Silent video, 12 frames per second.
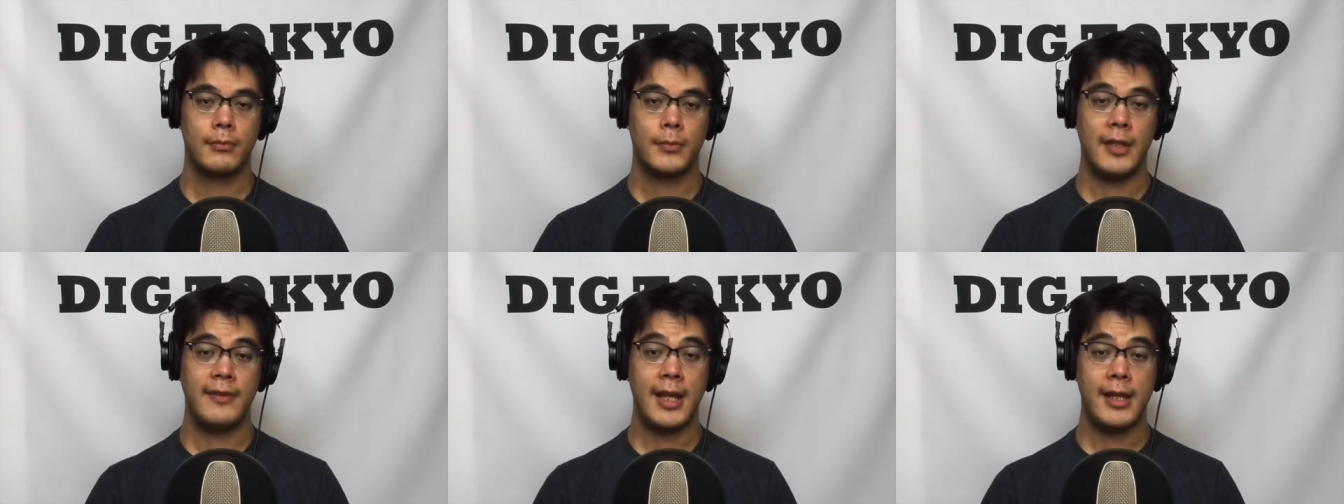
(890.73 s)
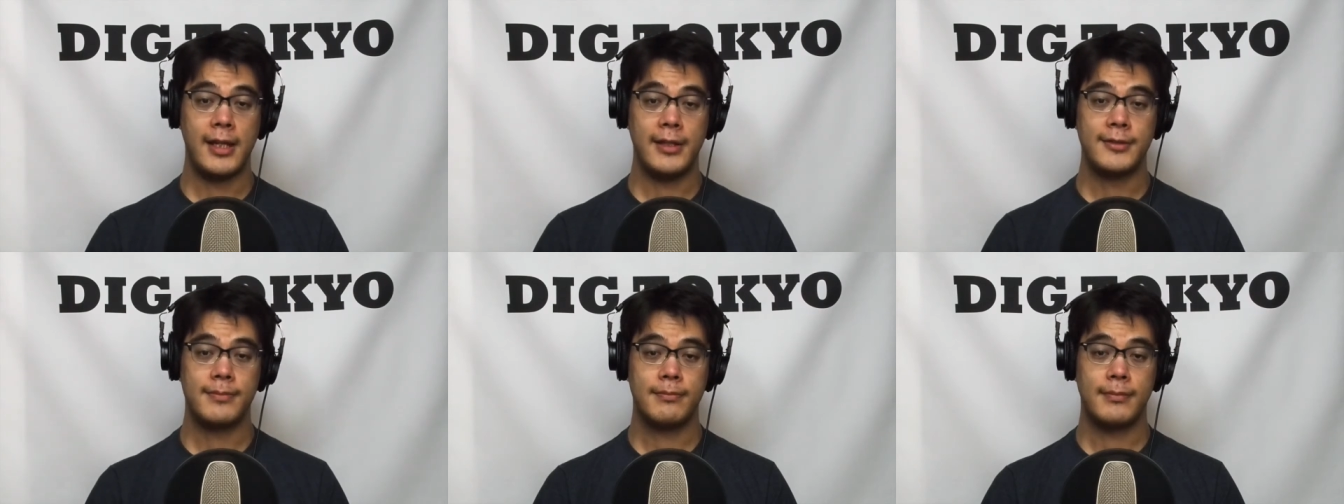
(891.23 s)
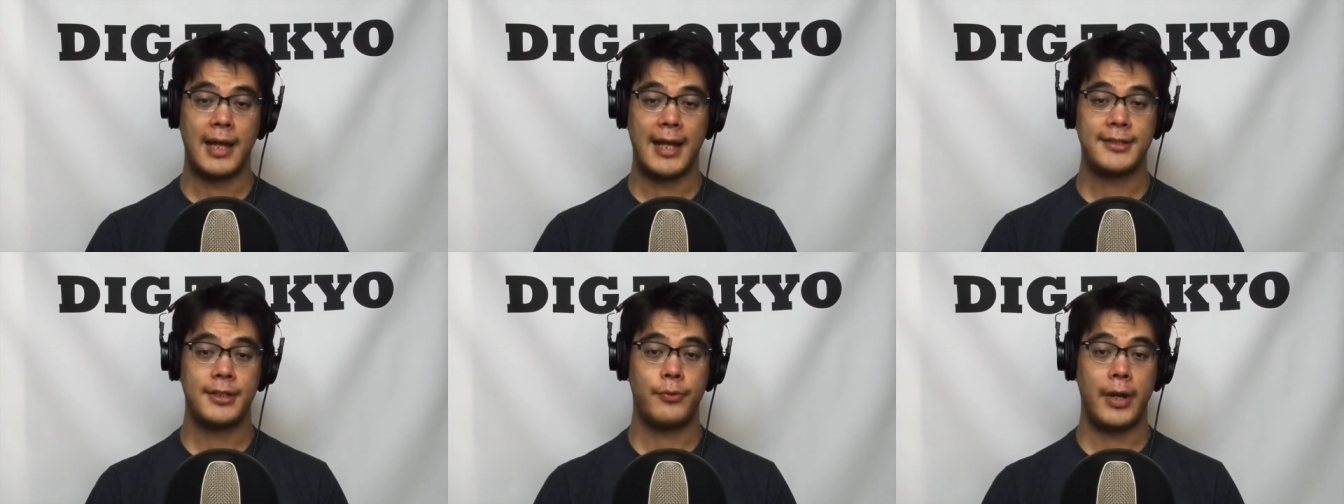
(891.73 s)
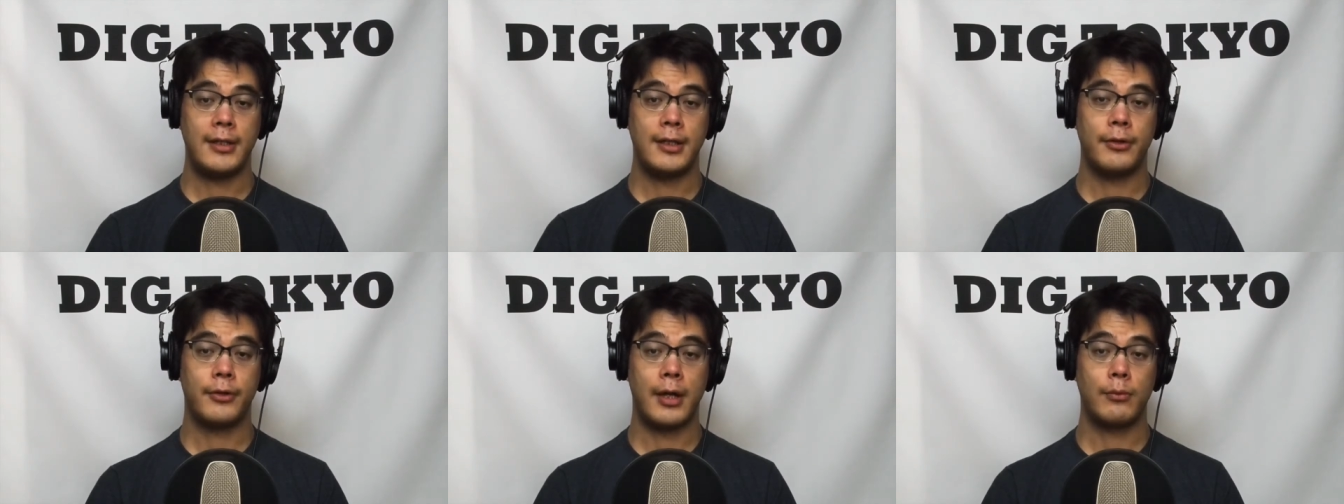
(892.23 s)
In the 80s, Acid rain
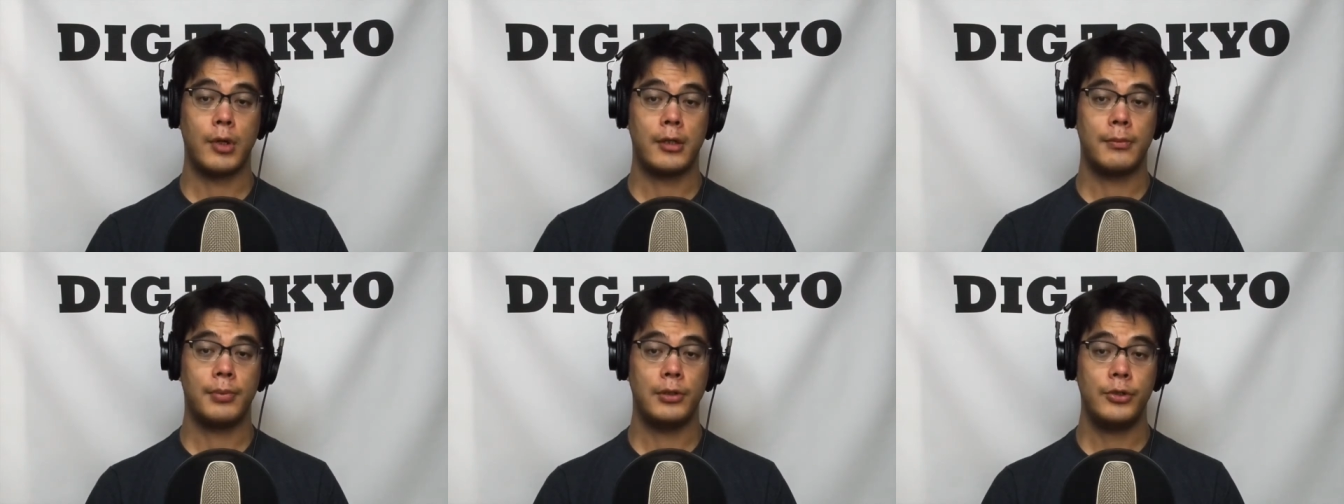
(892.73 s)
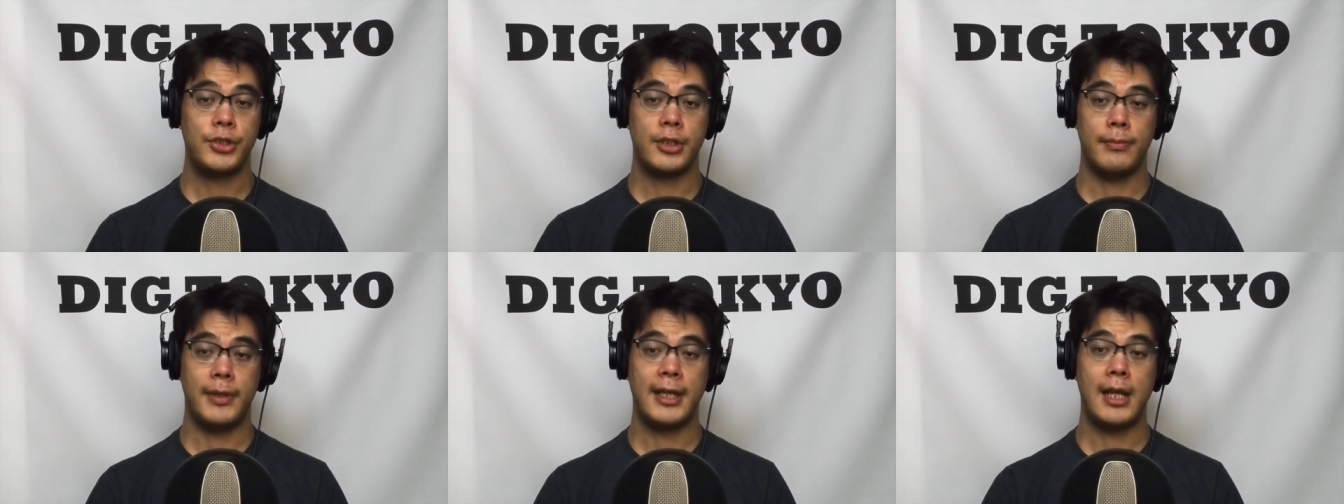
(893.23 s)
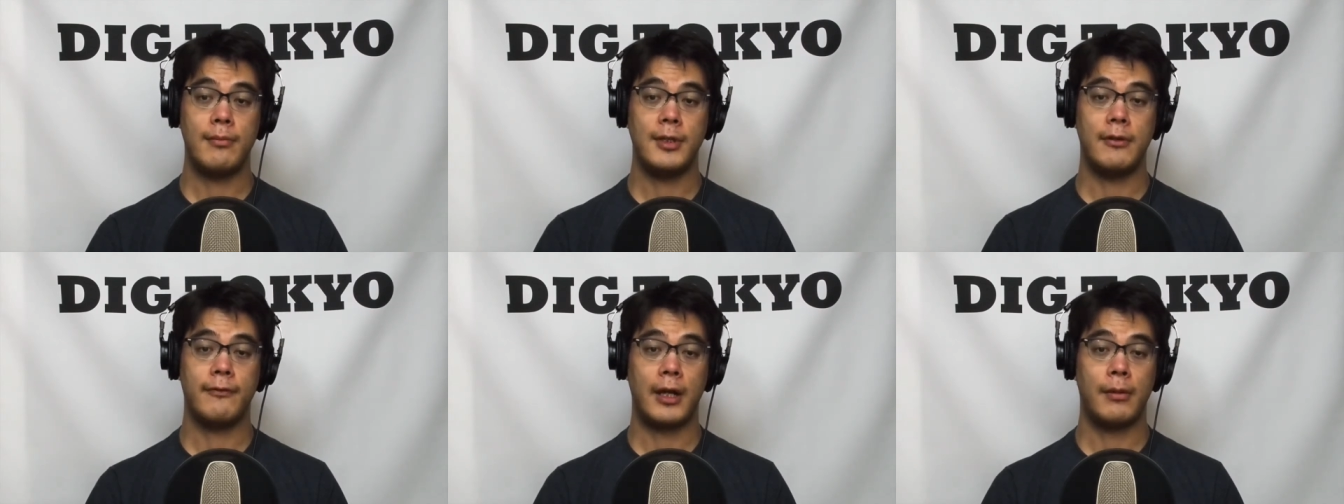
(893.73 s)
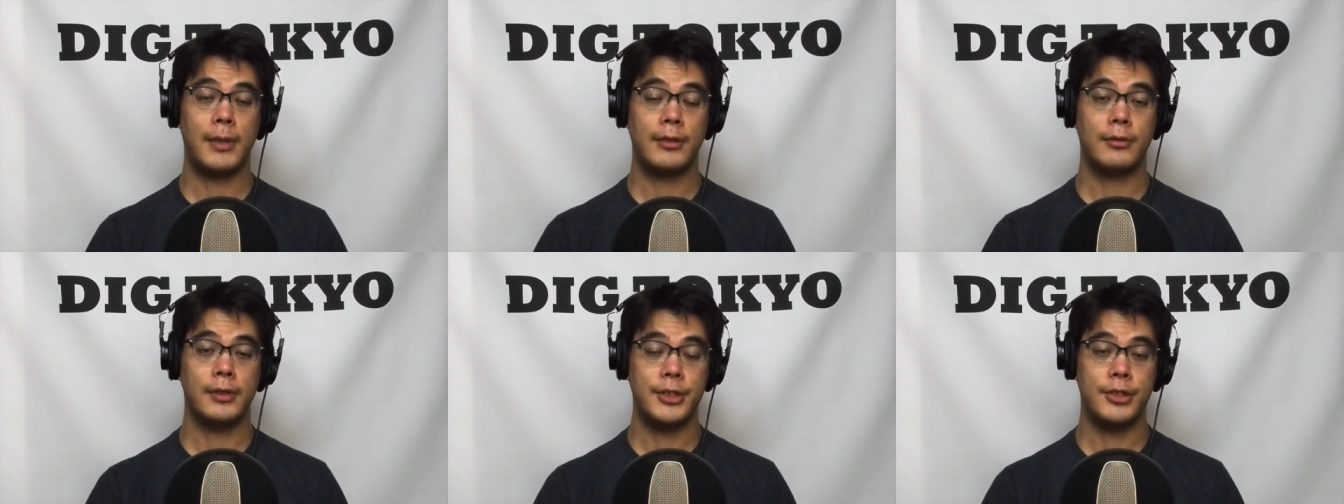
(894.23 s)
and groundwater pollution became the
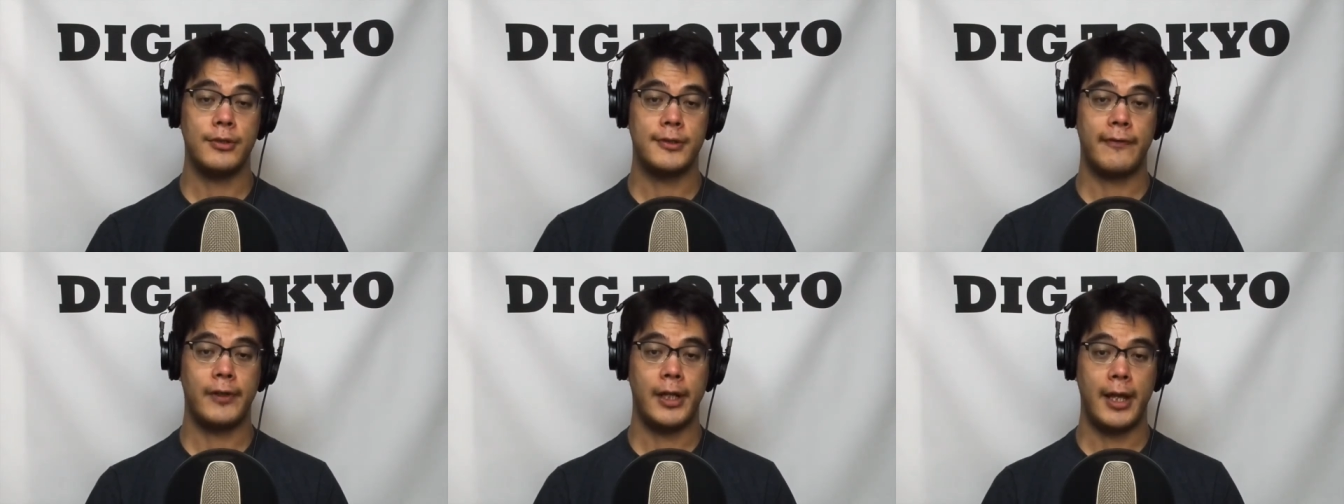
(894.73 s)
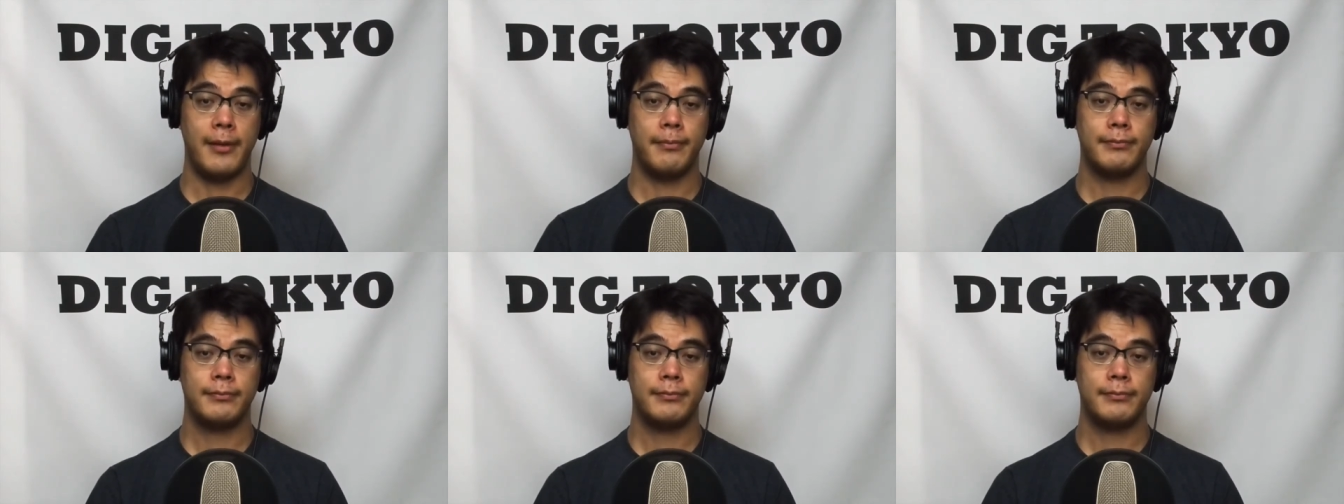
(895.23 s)
environmental issues of the day.